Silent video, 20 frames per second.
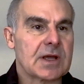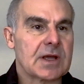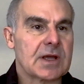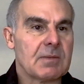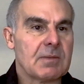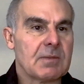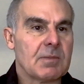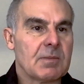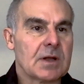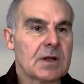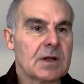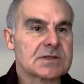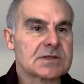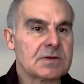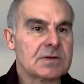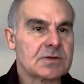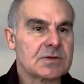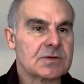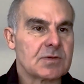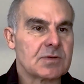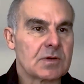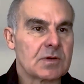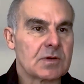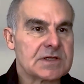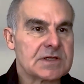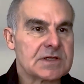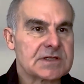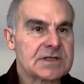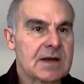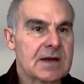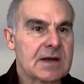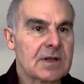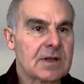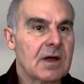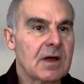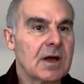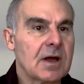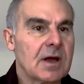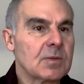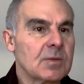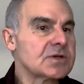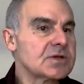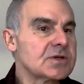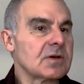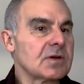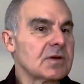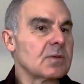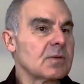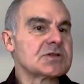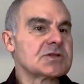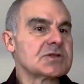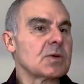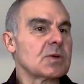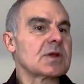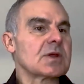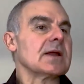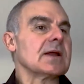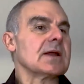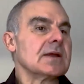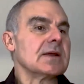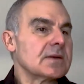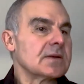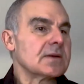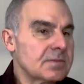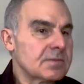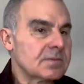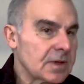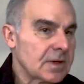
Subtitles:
Trying to get milestones and royalties down the line, which will kill it.